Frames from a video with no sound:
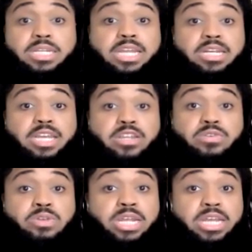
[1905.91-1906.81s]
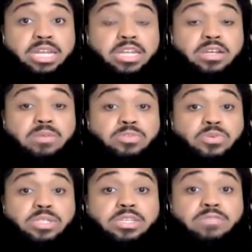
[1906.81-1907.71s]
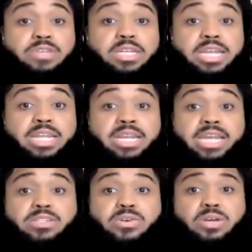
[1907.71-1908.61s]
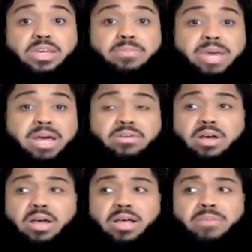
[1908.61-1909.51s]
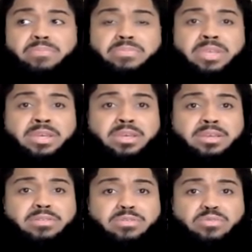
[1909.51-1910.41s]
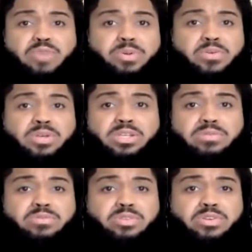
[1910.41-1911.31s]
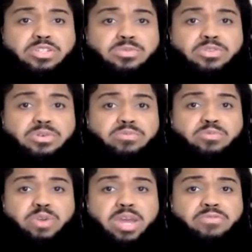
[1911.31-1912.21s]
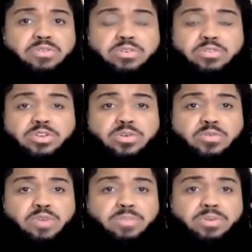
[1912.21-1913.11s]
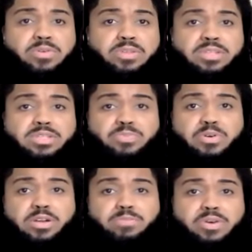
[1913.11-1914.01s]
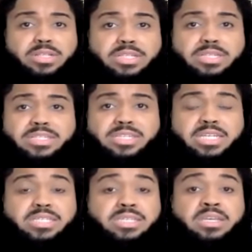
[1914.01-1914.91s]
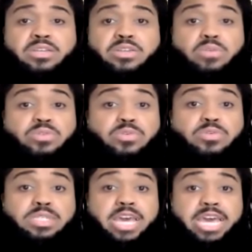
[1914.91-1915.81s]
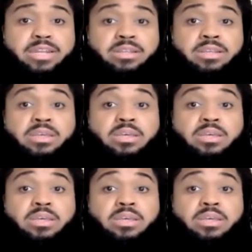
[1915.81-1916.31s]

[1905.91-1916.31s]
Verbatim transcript: that that lady, you know, that lady comes on TV late at night talking about um, rub it on your, your your wherever you know, rub it on this part part that stinks. Don't use that.